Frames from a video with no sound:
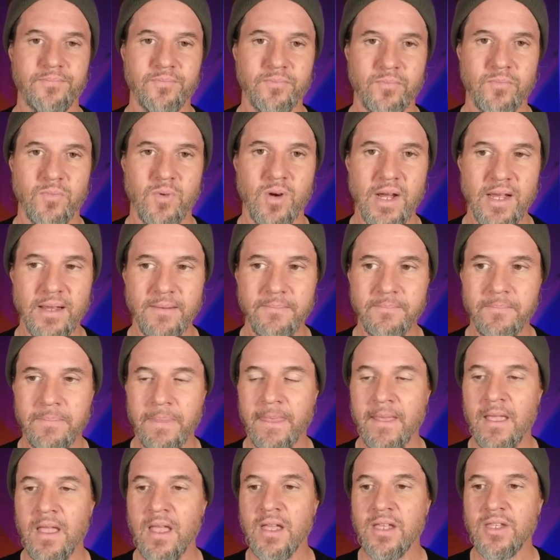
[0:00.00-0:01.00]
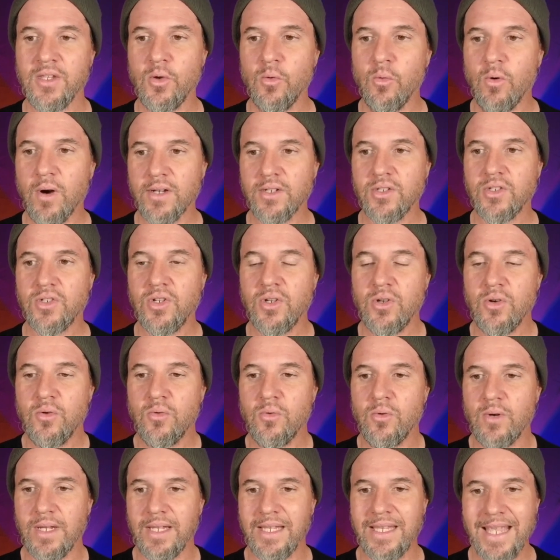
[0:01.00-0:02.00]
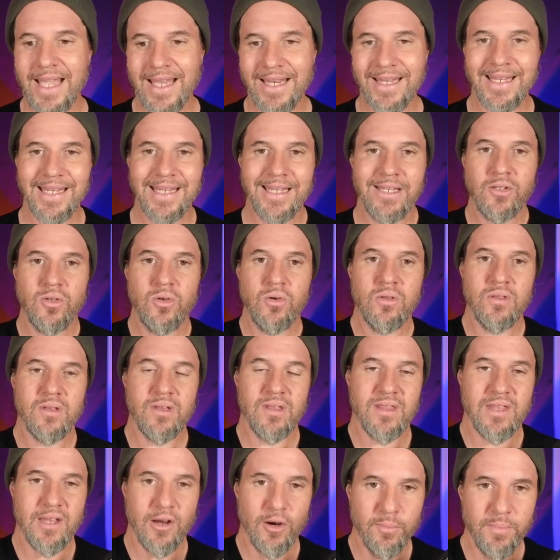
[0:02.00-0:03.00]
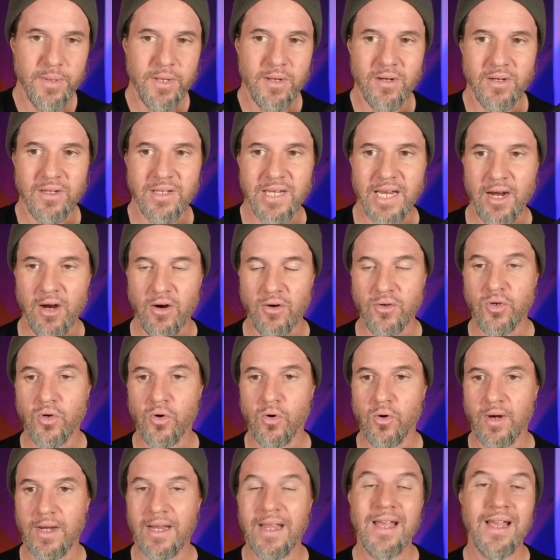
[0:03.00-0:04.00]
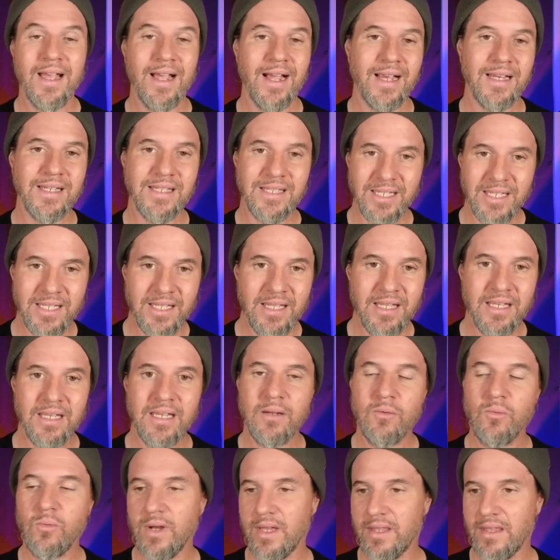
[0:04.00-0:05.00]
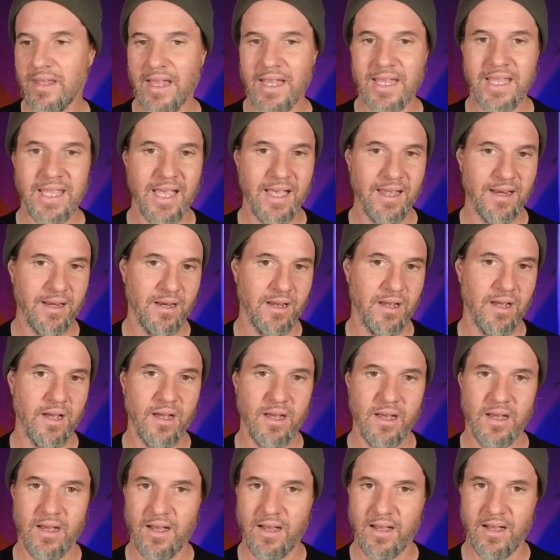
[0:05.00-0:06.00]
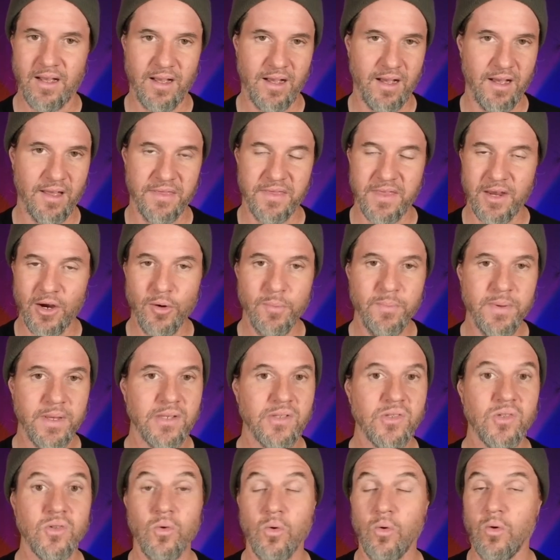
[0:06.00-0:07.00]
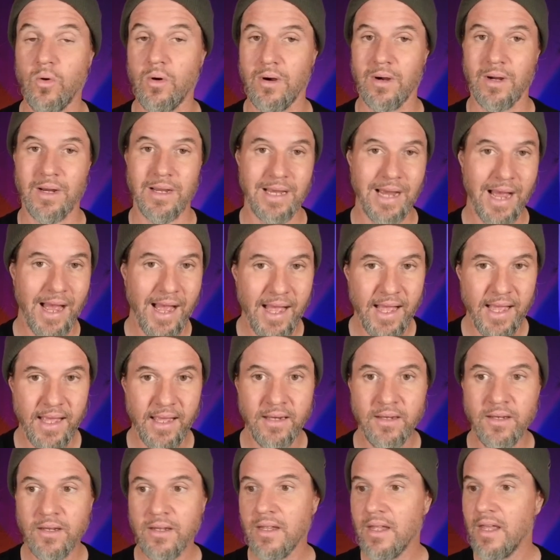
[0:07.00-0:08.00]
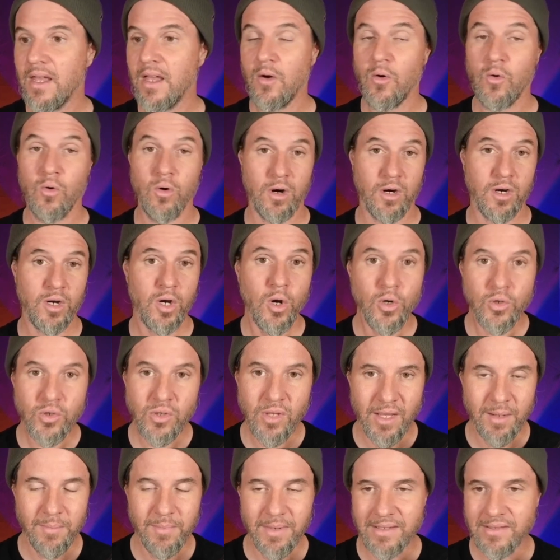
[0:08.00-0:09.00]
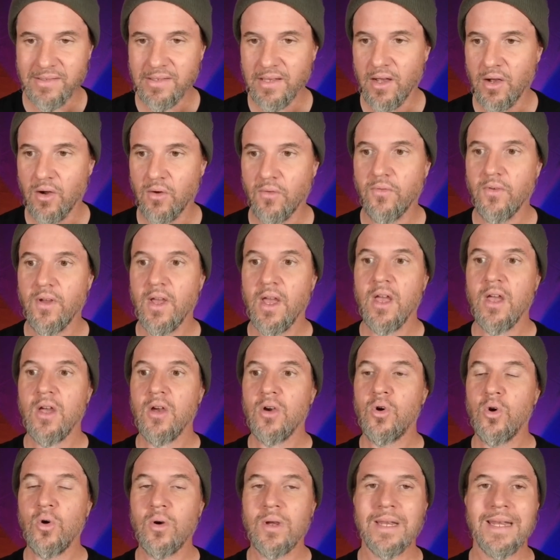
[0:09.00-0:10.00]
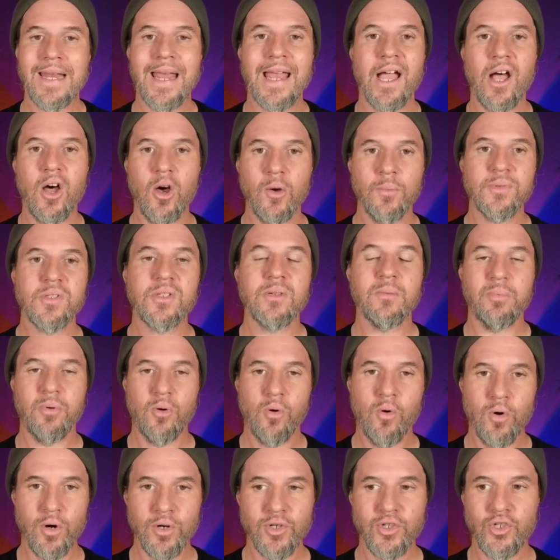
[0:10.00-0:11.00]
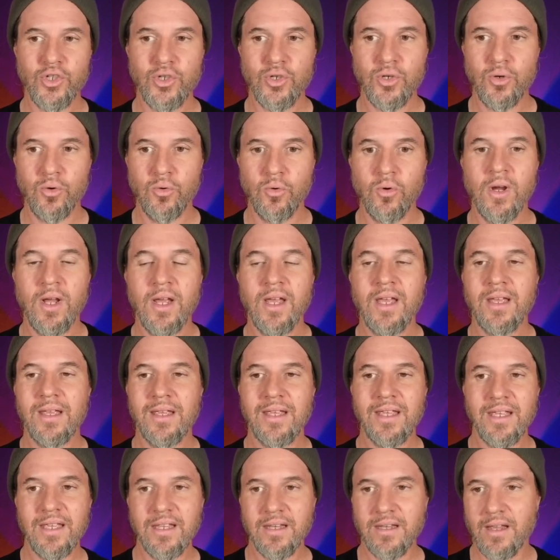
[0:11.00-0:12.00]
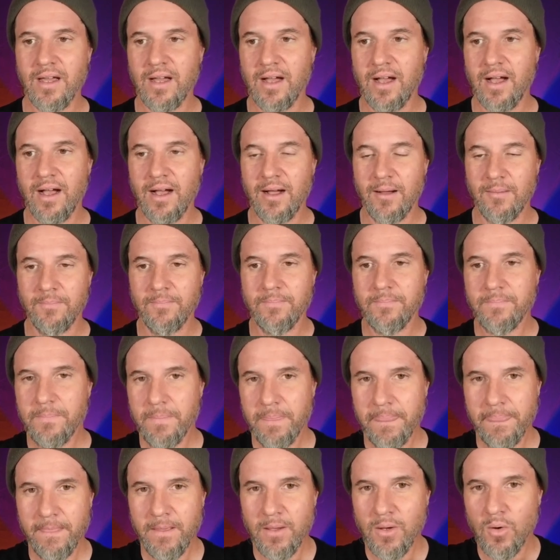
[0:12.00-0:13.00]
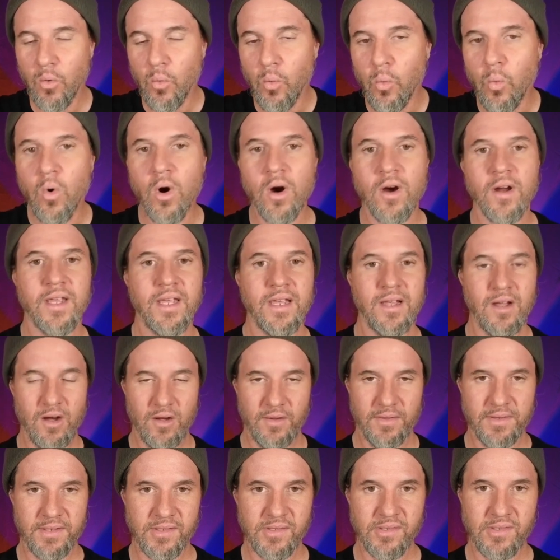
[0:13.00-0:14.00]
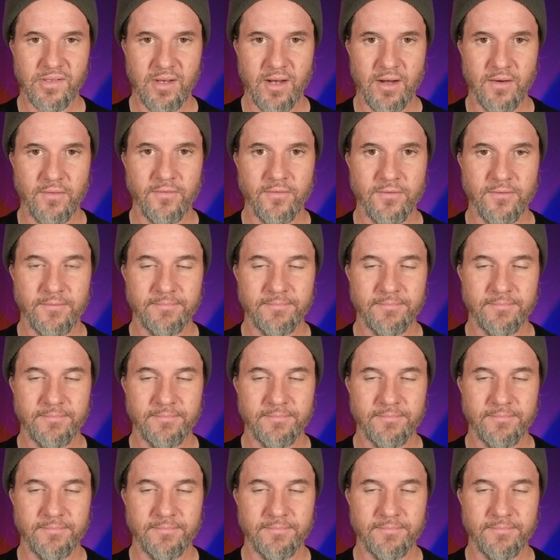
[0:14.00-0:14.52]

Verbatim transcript: right? You want to get into the therapeutic territory, ideally with, again, a therapist or a guide or a coach like myself who can help support you in um, working on this stuff